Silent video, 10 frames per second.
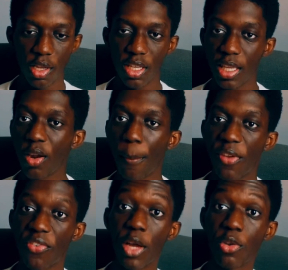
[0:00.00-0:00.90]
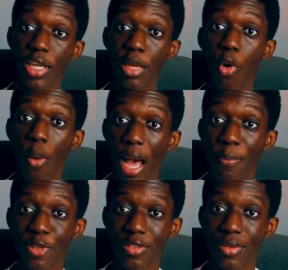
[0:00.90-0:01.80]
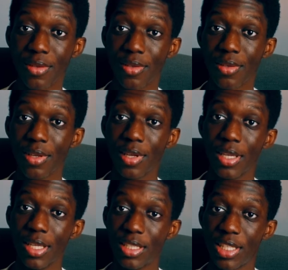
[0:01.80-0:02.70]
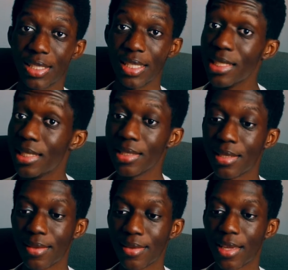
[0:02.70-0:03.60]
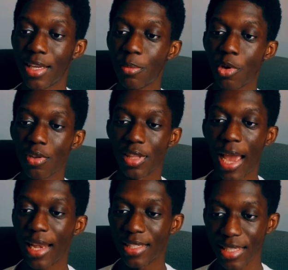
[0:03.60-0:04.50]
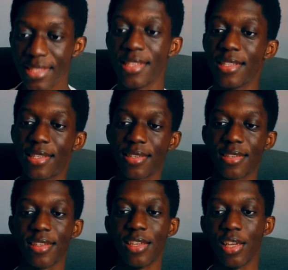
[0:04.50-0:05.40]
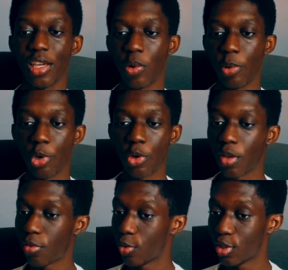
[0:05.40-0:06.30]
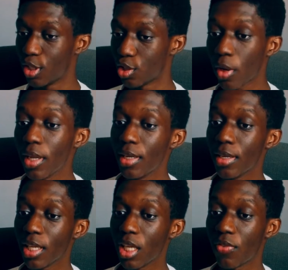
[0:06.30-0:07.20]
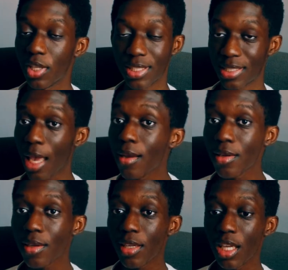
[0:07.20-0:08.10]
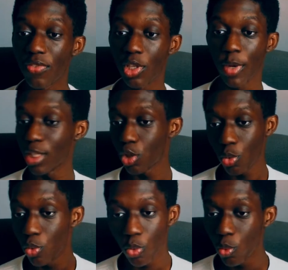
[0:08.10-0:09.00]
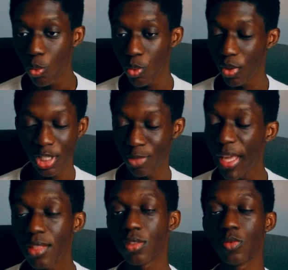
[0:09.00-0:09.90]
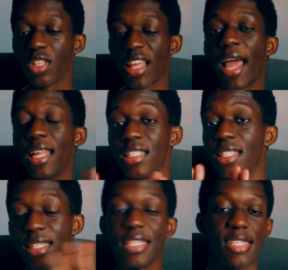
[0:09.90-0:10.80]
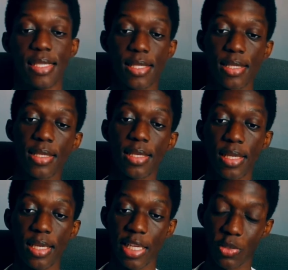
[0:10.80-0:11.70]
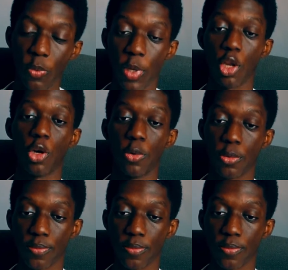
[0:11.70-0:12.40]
cannot be found on any more maps. It just isn't anymore. The island isn't. We don't know if it was destroyed, if it sunk, if it went to space. The island just isn't. That's what we know.